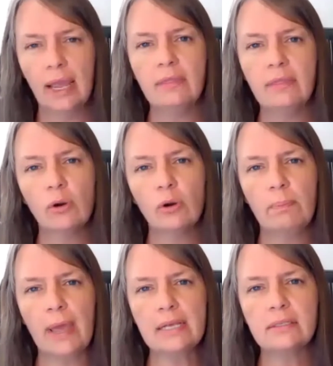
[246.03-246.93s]
and
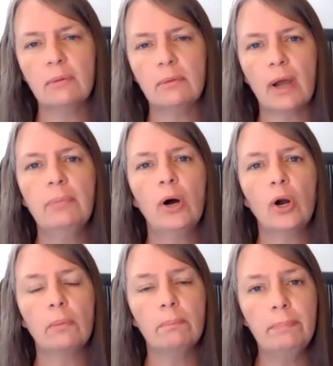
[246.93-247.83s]
they're basing my
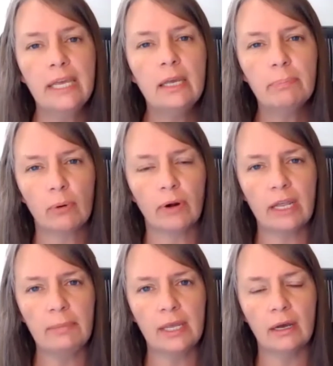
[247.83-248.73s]
Part B
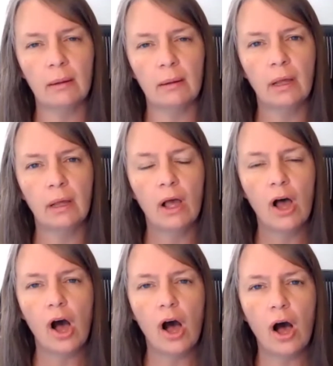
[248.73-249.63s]
premium
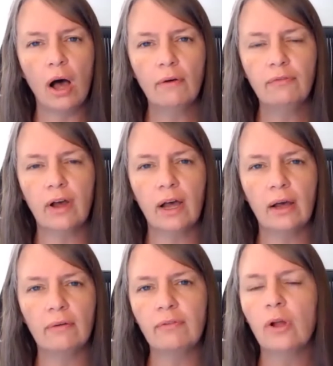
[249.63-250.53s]
off
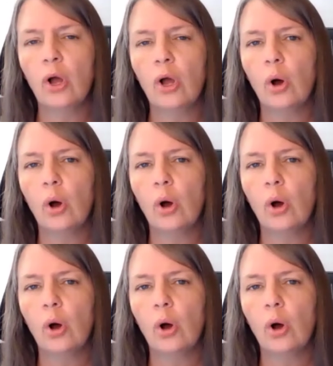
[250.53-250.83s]
of